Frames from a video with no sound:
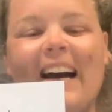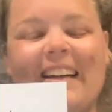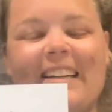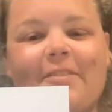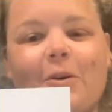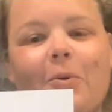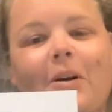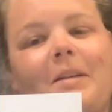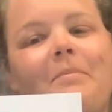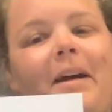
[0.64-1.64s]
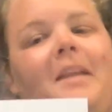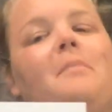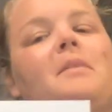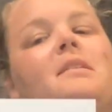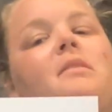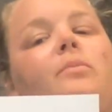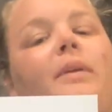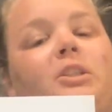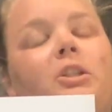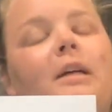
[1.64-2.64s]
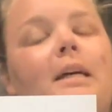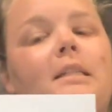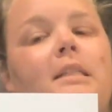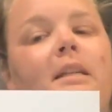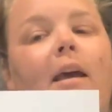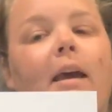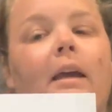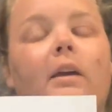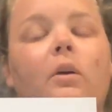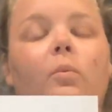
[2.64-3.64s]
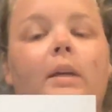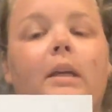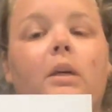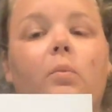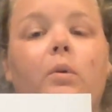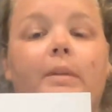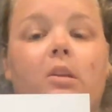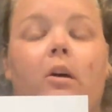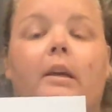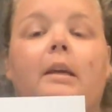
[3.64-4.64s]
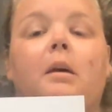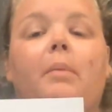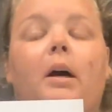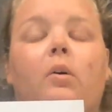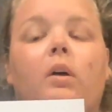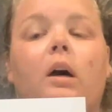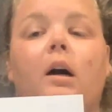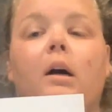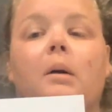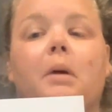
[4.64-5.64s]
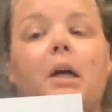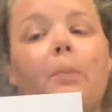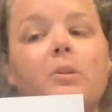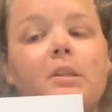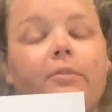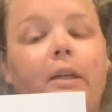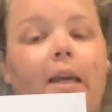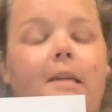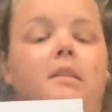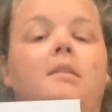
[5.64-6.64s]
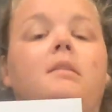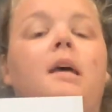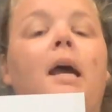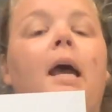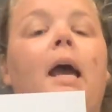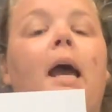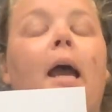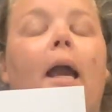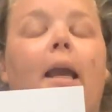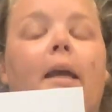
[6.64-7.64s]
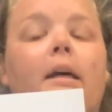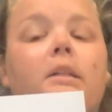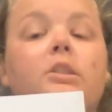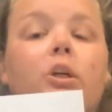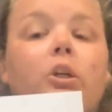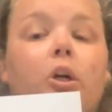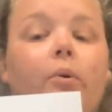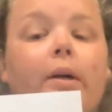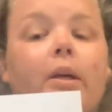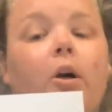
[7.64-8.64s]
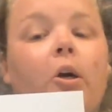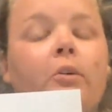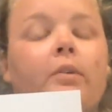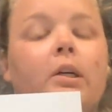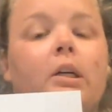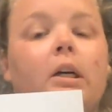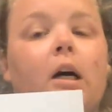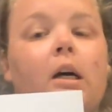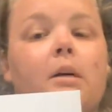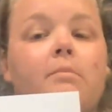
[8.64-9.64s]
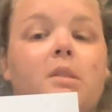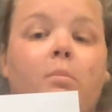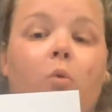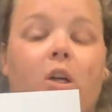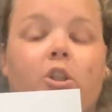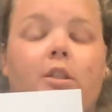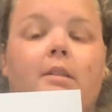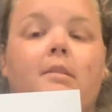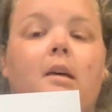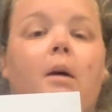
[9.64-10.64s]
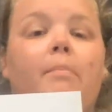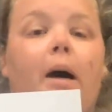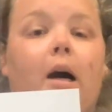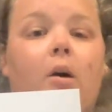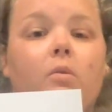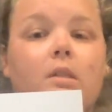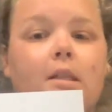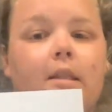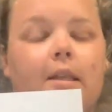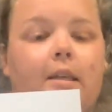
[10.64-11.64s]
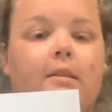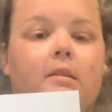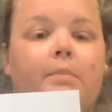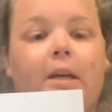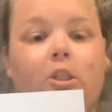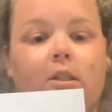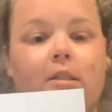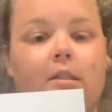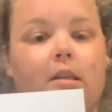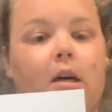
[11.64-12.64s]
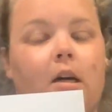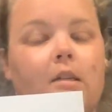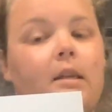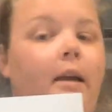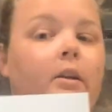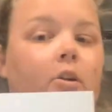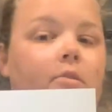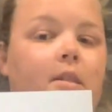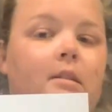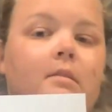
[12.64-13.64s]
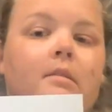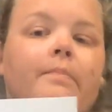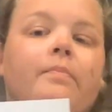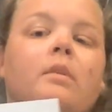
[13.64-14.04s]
Hi everyone, my name is Rachel, and today we will be talking about a couple different cases and going over some questions about these patients' diagnoses.